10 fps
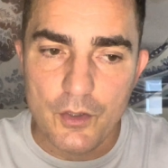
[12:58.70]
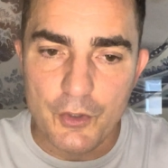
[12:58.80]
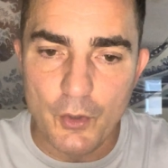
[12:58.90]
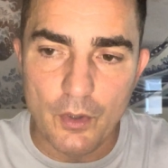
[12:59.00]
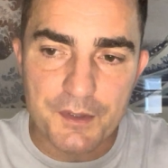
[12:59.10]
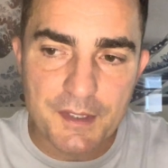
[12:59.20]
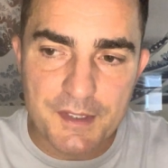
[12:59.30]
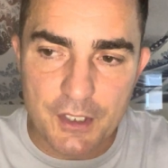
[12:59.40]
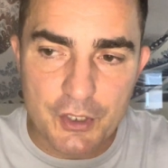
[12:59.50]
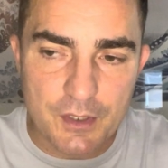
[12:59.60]
Your
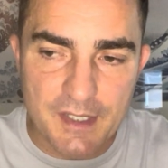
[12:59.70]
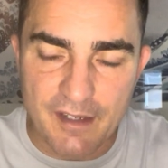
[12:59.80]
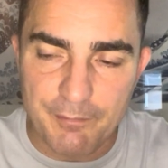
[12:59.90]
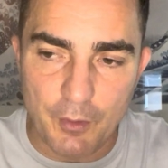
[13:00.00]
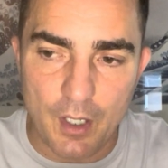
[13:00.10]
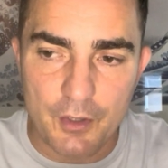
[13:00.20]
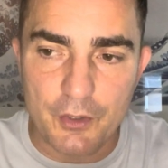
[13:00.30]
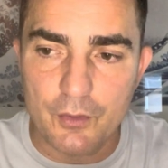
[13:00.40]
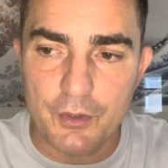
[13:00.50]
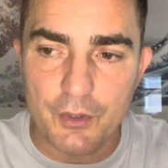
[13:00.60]
decisions have brought
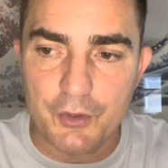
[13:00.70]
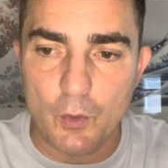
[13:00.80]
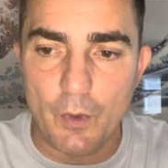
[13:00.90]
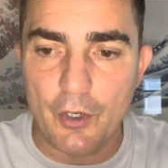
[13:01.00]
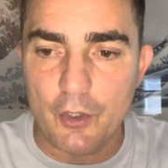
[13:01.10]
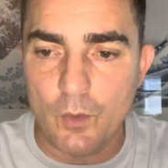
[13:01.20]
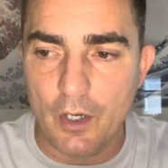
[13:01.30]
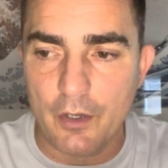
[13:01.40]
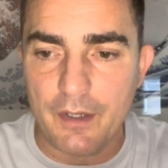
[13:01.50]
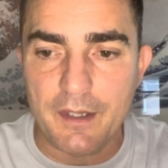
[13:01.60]
you to where you
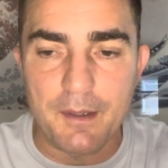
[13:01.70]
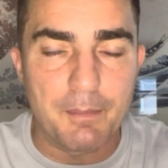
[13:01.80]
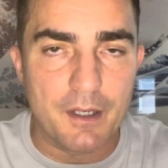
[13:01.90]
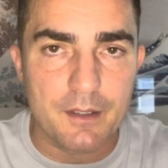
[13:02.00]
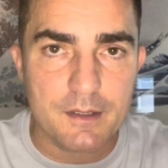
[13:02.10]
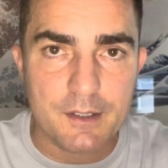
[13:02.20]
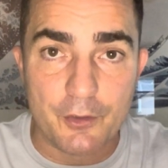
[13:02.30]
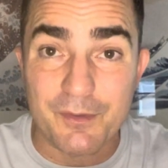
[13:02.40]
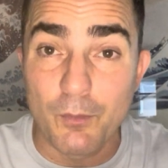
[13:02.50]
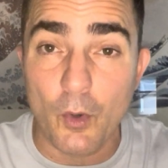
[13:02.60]
are in the abundance.
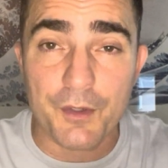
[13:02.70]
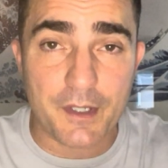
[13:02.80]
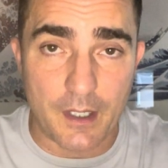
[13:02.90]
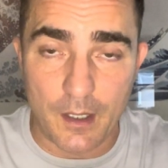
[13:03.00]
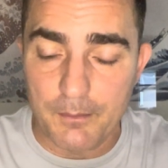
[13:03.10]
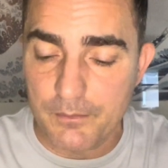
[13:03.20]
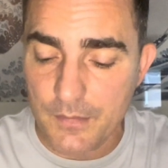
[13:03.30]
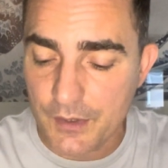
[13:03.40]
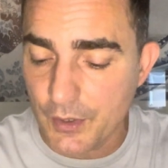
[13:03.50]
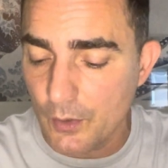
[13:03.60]
There's more to come.
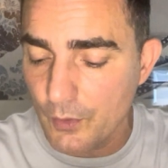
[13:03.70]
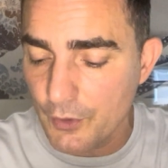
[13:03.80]
So